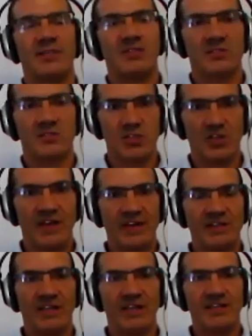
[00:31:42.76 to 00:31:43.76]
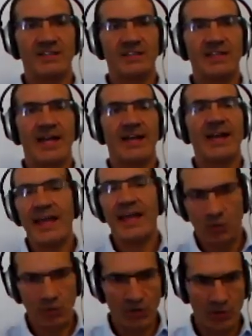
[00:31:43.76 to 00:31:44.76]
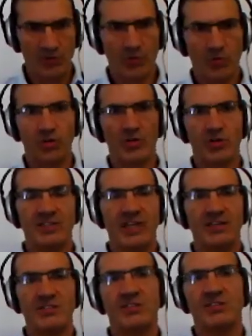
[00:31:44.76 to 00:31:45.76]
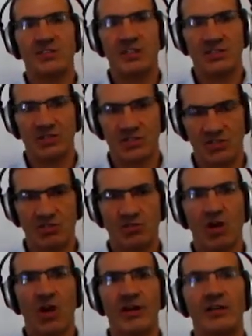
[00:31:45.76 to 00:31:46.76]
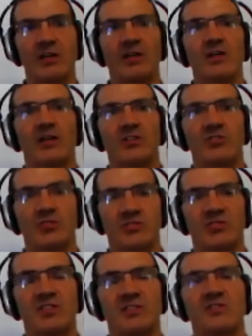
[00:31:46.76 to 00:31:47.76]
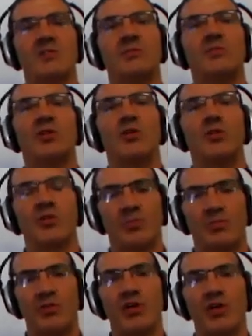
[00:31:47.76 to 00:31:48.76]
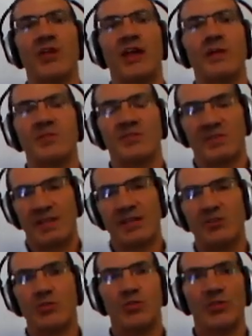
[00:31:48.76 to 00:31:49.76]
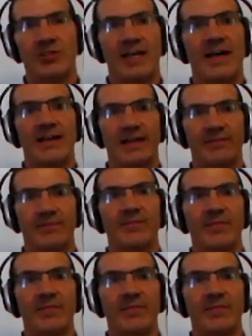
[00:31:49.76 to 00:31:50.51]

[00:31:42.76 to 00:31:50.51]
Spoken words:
the survey to collect the data, and work with organisations such as Stride to assist them with programs and all the data.